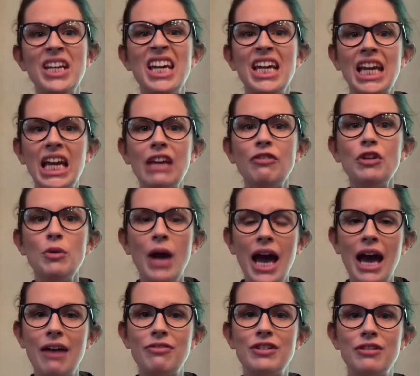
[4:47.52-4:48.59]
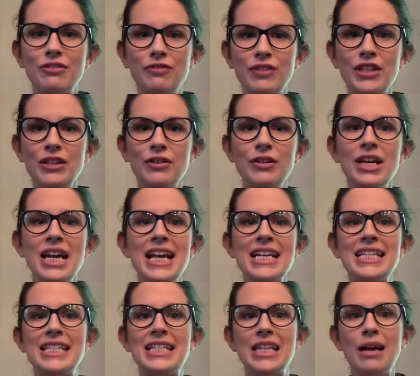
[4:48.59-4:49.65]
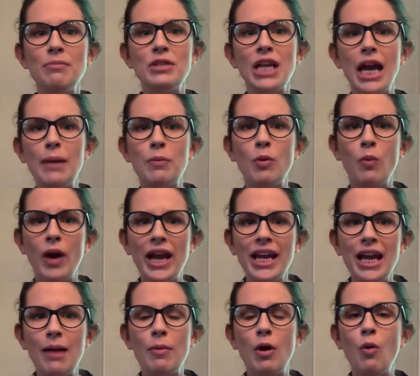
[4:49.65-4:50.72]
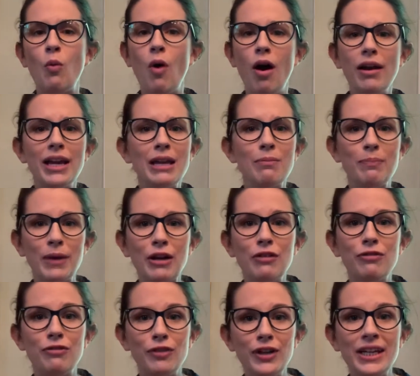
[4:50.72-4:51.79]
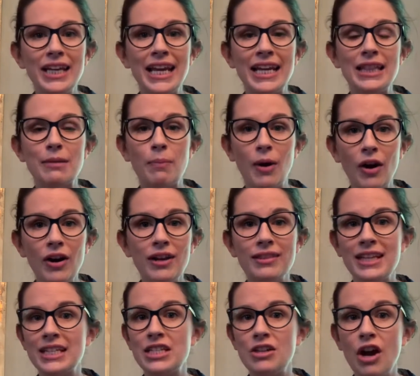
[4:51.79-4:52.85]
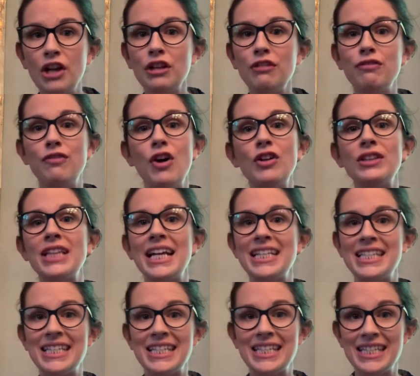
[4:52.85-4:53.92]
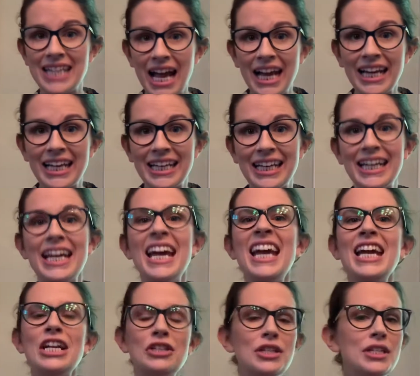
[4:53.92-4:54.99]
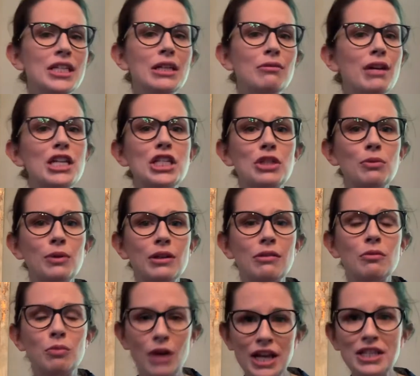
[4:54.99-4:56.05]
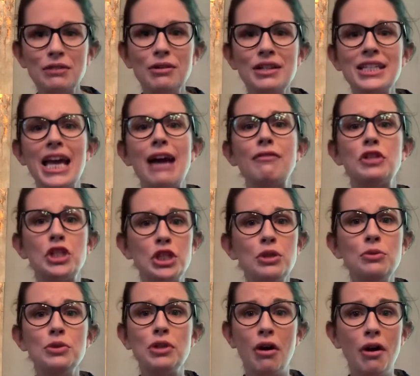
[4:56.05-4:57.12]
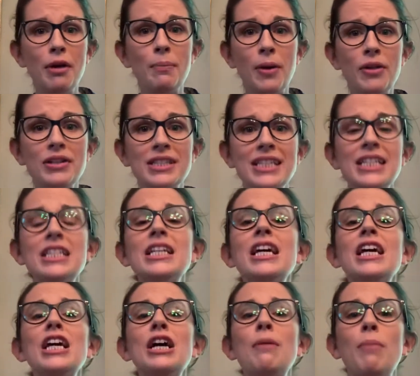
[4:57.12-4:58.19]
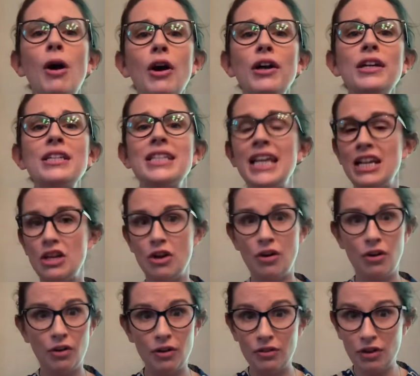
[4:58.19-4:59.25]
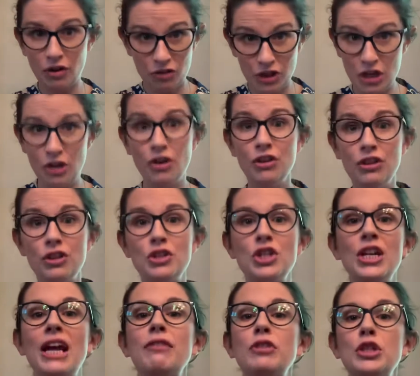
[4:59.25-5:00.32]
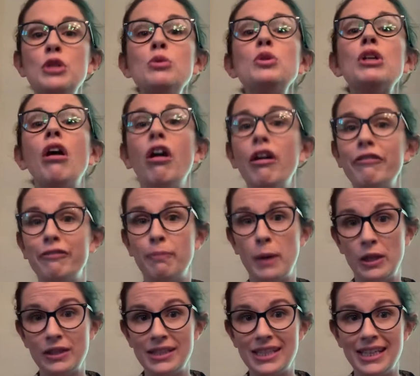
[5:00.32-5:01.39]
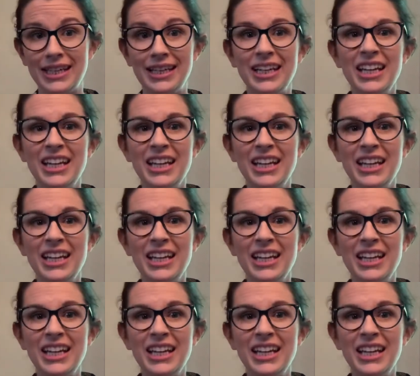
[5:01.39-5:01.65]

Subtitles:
If you have to feel some type of way about walking barefoot in the park, that's not your fault, that's society. Just like restaurants have shoes on policies, parks and The earth should have shoes off policy.